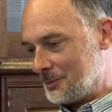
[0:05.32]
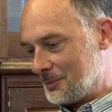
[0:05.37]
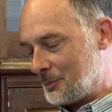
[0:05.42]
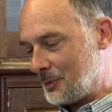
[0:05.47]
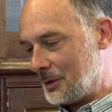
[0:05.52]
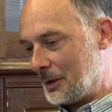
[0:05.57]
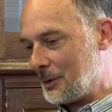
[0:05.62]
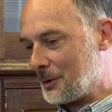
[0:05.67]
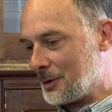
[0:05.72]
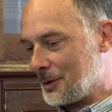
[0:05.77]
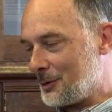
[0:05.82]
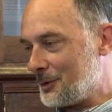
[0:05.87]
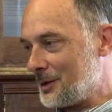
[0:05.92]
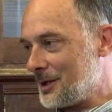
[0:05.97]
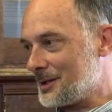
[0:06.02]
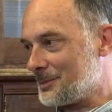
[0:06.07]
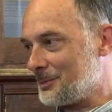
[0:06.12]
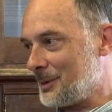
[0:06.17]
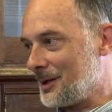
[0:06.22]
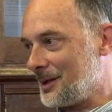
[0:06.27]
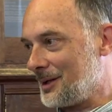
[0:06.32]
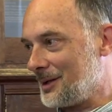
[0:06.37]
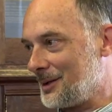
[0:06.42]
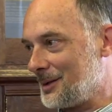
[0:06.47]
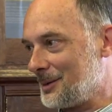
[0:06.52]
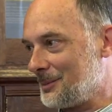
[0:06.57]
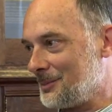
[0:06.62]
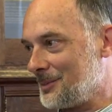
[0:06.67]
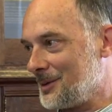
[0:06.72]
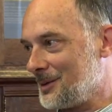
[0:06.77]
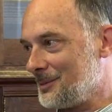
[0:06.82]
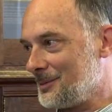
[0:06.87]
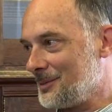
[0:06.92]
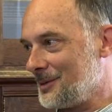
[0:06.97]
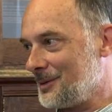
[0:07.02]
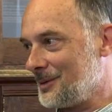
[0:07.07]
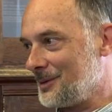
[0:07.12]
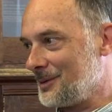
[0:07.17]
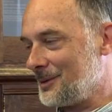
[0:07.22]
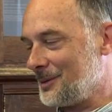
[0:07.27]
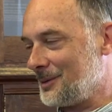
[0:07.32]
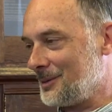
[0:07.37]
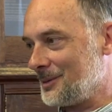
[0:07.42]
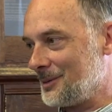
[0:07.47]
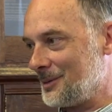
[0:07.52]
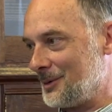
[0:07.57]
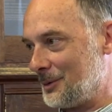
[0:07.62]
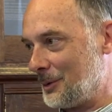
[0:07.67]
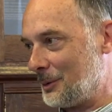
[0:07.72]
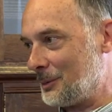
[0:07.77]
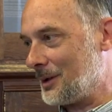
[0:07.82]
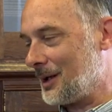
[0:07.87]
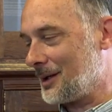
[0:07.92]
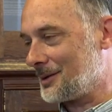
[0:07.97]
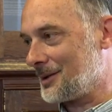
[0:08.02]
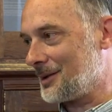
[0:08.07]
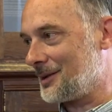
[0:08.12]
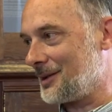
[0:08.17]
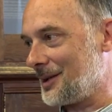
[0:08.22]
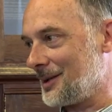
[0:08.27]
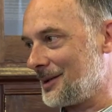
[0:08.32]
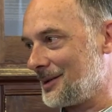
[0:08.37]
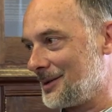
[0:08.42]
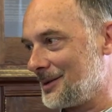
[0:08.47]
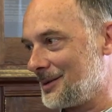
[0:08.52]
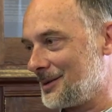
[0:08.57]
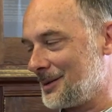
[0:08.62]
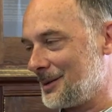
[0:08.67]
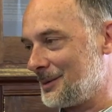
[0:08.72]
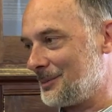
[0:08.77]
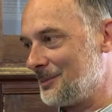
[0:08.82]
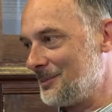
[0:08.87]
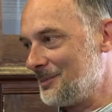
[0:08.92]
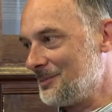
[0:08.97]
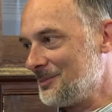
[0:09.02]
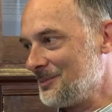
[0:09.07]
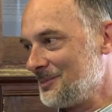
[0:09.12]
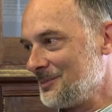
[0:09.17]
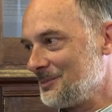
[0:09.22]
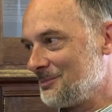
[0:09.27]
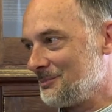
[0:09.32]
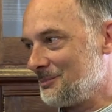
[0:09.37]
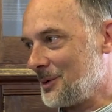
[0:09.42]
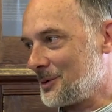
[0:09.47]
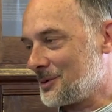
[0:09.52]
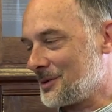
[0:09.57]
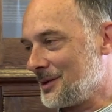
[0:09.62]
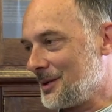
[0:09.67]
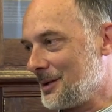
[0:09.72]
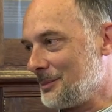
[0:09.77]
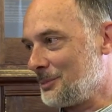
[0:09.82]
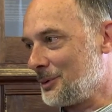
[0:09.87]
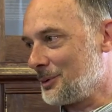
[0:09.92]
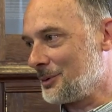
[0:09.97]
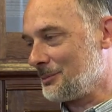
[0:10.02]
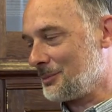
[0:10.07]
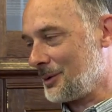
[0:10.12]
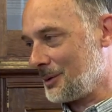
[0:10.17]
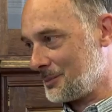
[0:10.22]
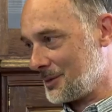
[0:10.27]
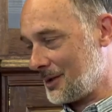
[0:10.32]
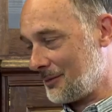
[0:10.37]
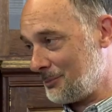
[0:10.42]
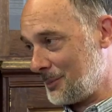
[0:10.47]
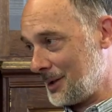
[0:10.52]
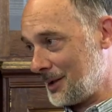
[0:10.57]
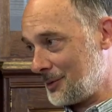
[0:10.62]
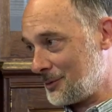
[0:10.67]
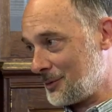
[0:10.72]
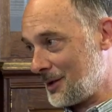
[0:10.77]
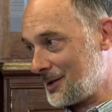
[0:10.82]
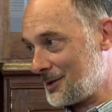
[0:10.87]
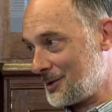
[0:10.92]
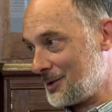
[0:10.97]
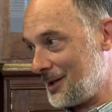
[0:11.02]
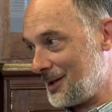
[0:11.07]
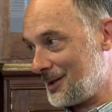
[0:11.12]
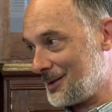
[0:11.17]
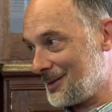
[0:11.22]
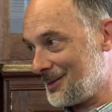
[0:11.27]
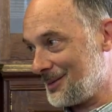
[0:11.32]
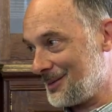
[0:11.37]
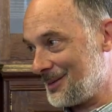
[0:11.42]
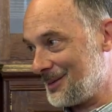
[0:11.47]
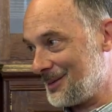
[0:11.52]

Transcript: with long careers behind them. You, you don't like to think that uh, most of the important problems haven't been addressed yet.